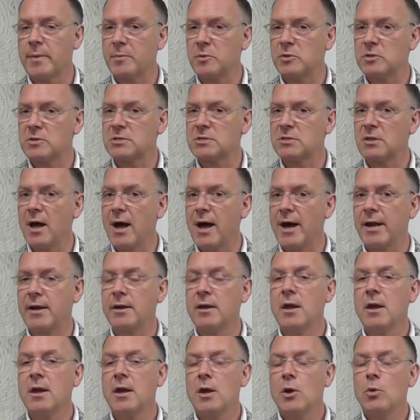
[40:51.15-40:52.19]
Remember the
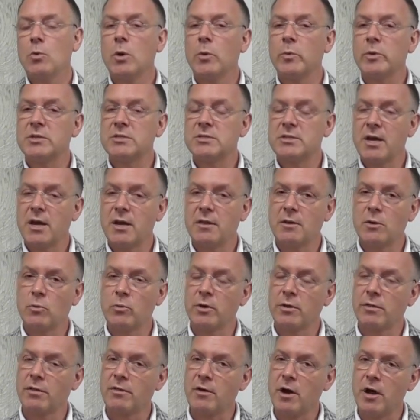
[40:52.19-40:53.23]
slide where we say
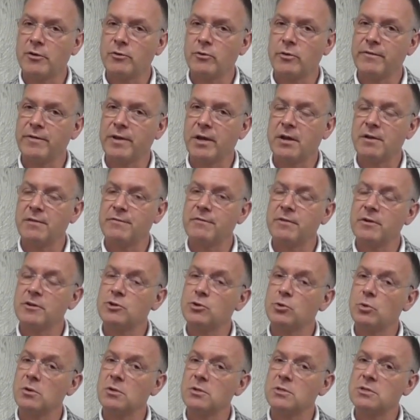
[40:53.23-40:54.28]
that we're thought driven
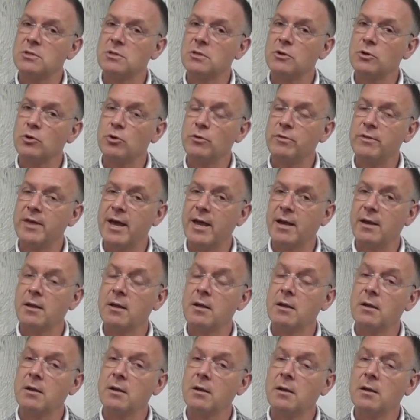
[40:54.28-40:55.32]
individuals who then